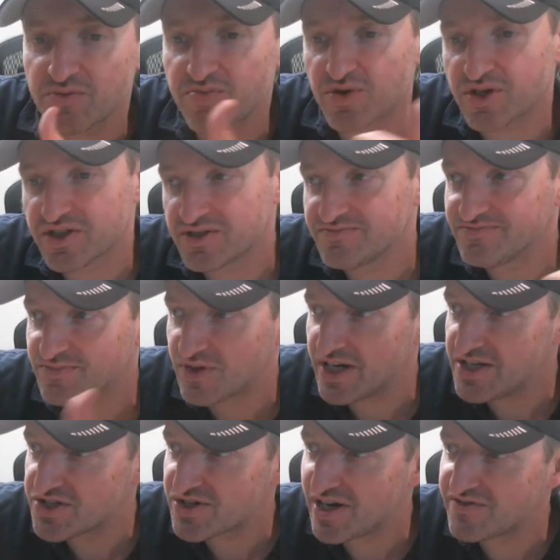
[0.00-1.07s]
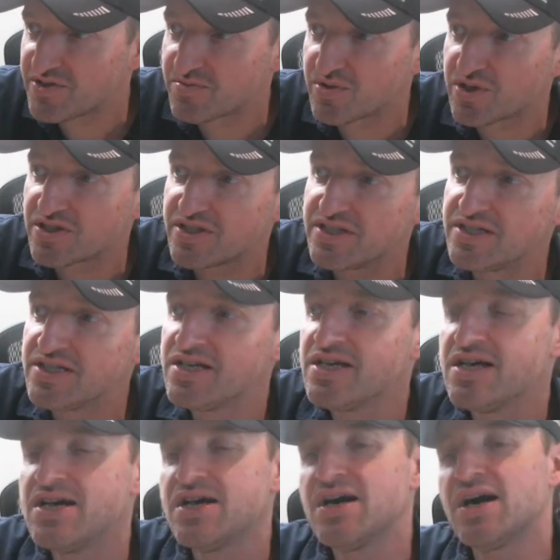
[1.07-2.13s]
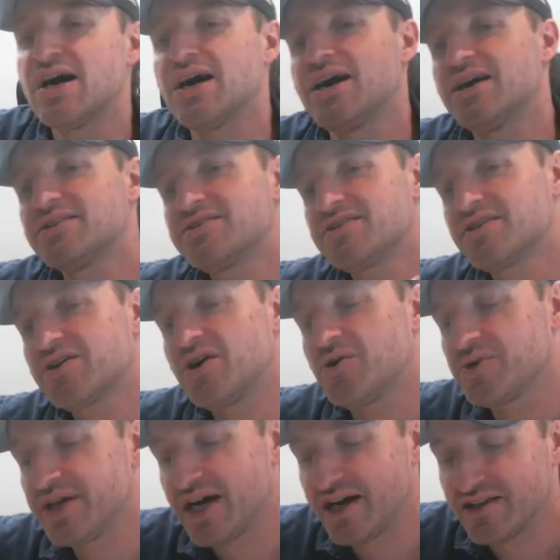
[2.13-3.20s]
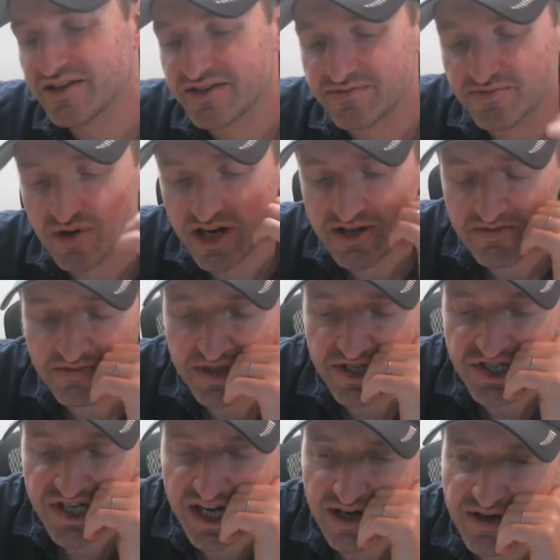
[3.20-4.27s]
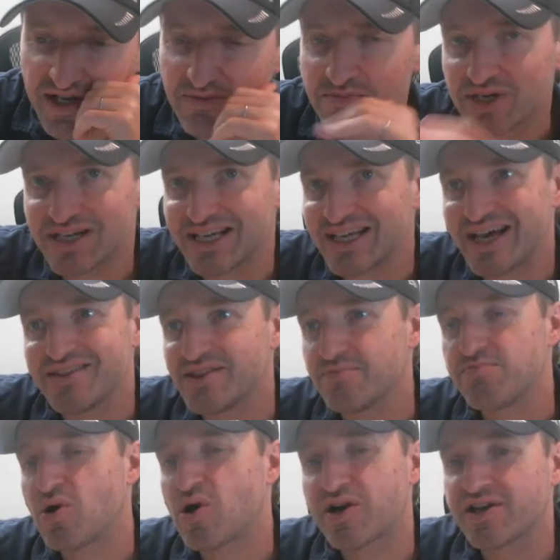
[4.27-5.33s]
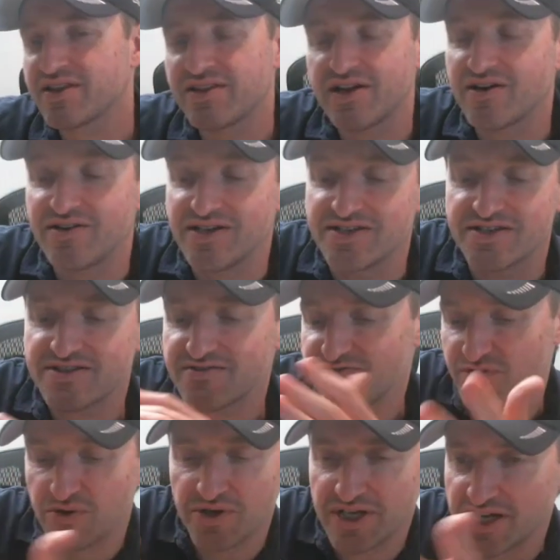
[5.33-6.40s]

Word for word: go to Brooklyn, right? Drive to Brooklyn, uh, to the Coney Island, Brighton Beach area. But again, the parking there is, for all